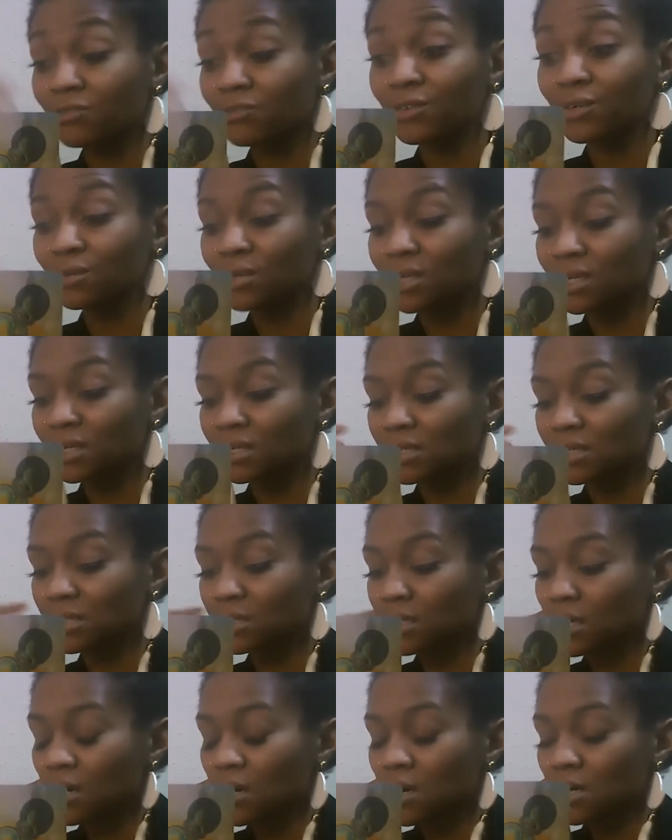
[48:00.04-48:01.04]
a few days.
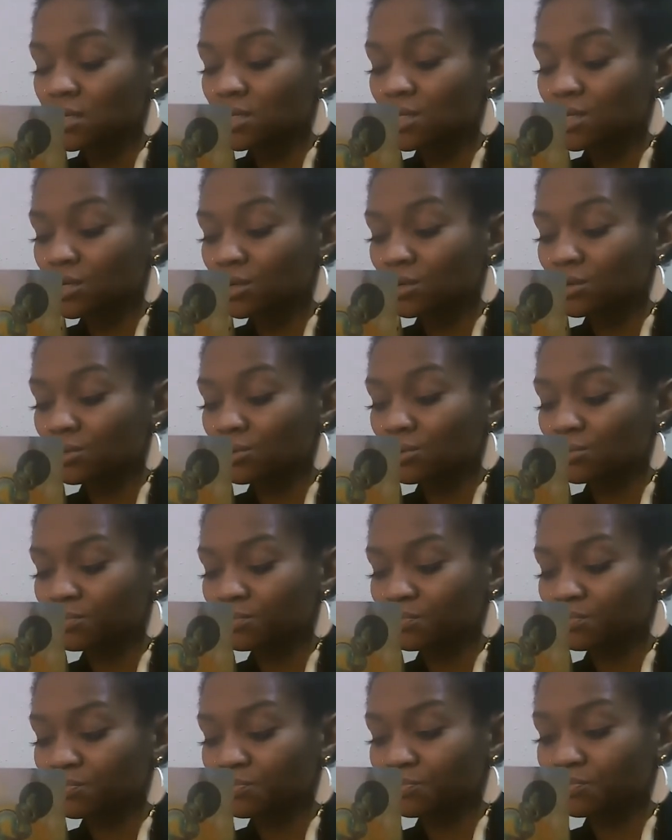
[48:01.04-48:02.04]
So
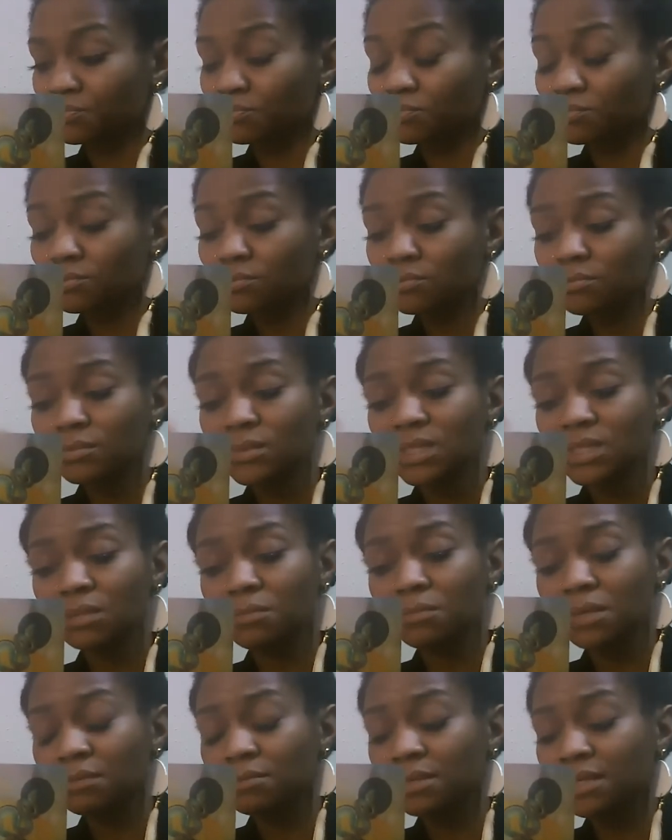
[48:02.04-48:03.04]

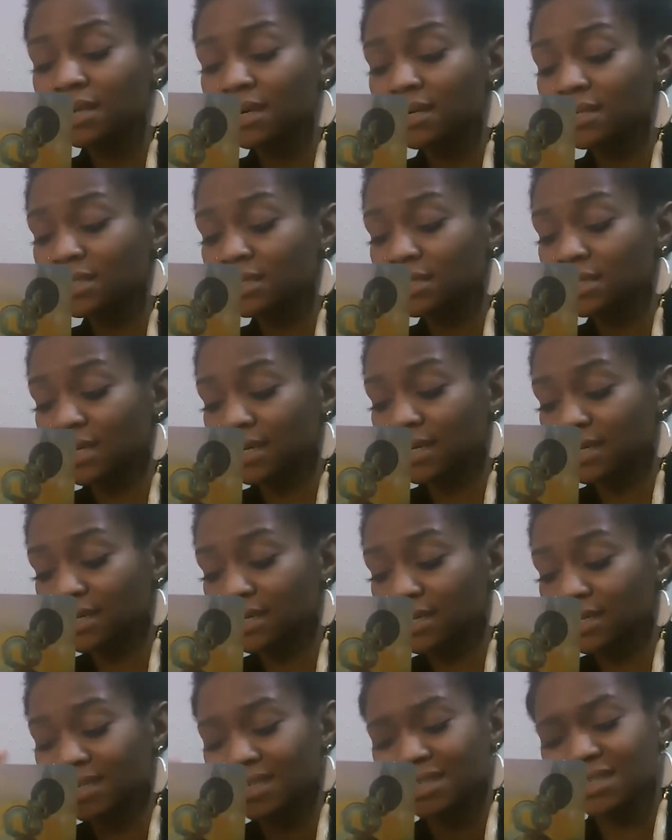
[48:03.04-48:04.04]
maybe that that
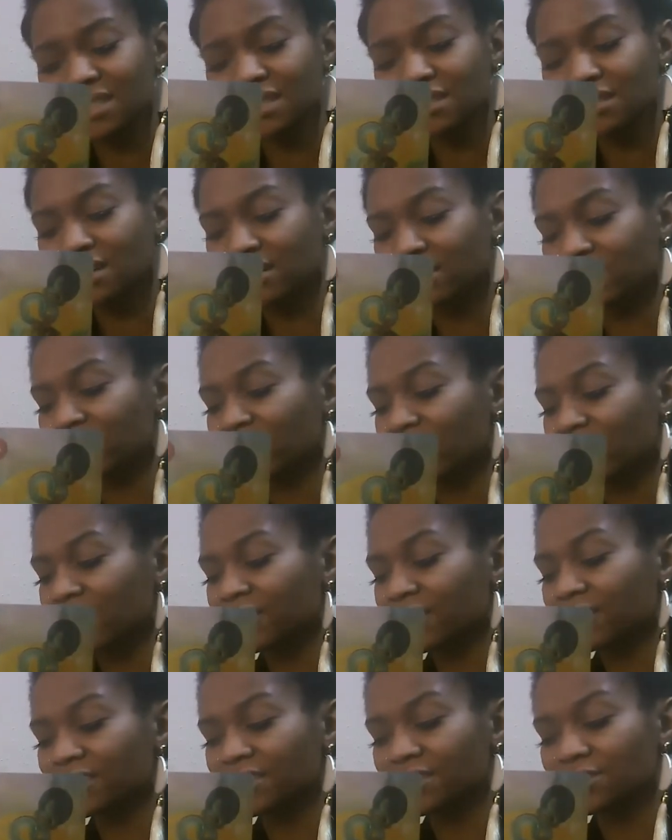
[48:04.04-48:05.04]
and it's a lot of
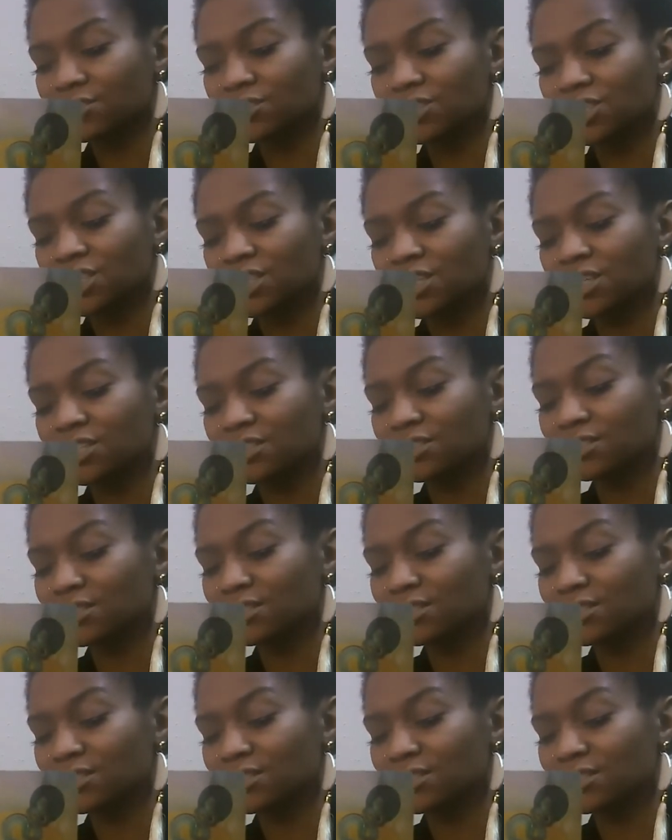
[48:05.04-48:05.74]
fire energy here.